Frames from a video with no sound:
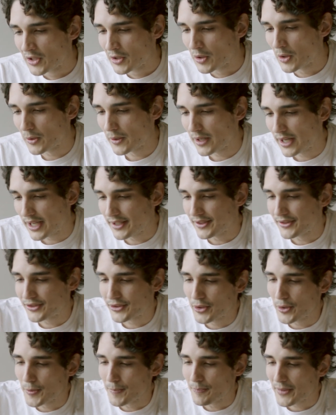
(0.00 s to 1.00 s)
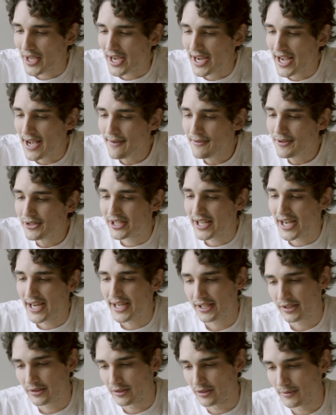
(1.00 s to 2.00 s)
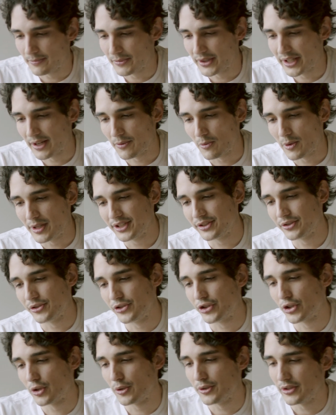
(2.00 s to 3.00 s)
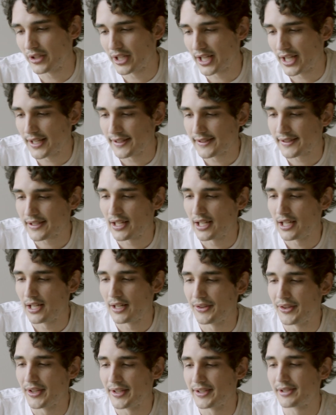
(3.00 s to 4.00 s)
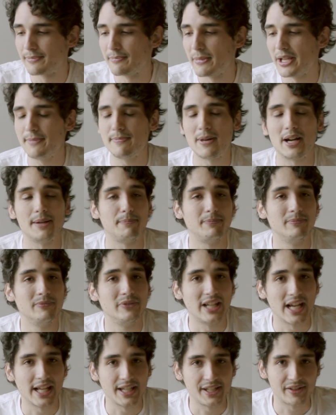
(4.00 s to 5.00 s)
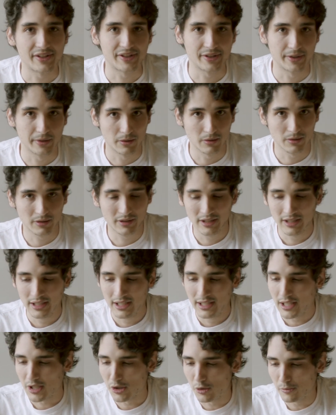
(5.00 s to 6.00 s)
right, so I have a diagram that I wanted to show you guys that's made by Danny Silk. I